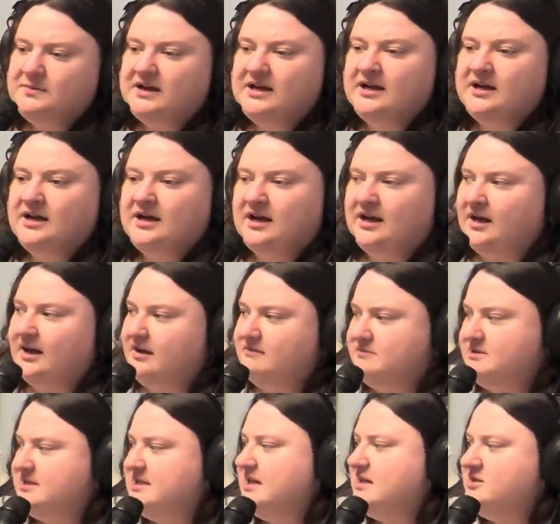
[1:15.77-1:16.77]
but I
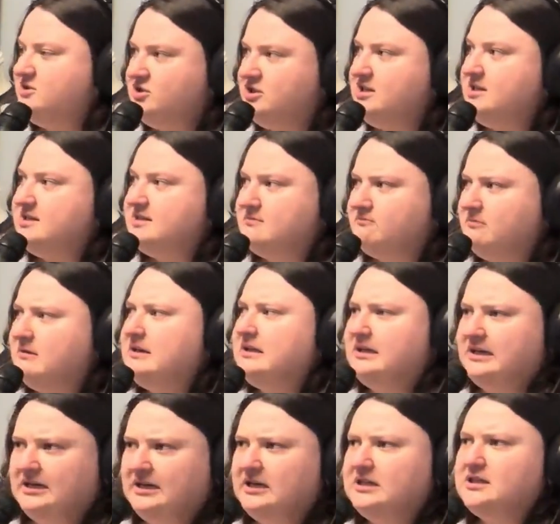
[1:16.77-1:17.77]
would say she's
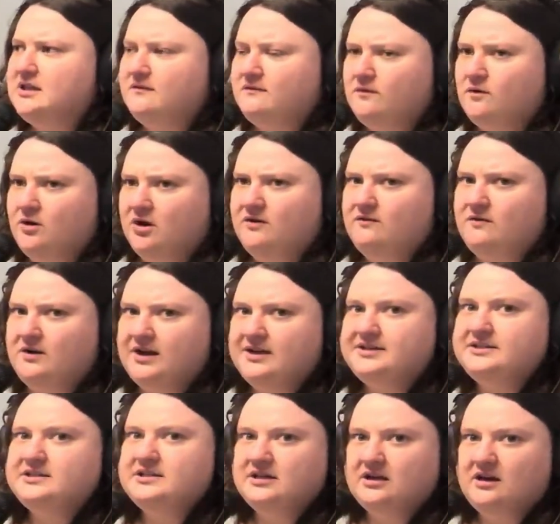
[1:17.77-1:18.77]
really at the
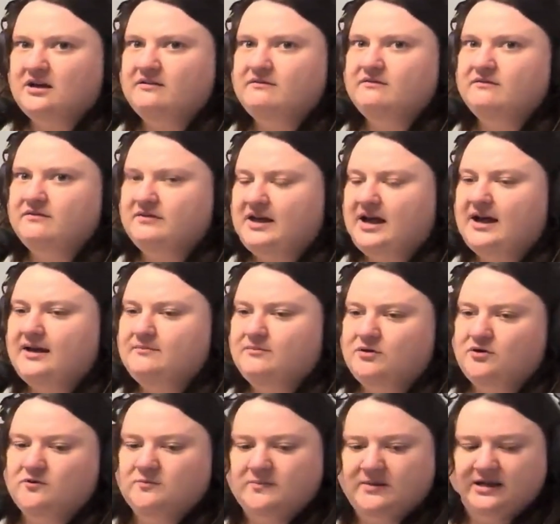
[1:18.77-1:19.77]
forefront of that
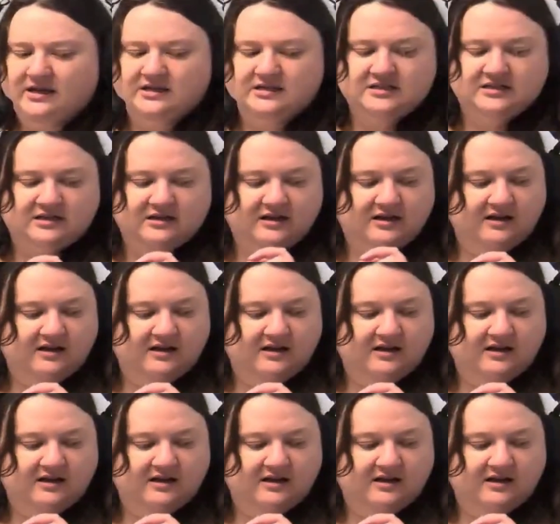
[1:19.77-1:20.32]
movement.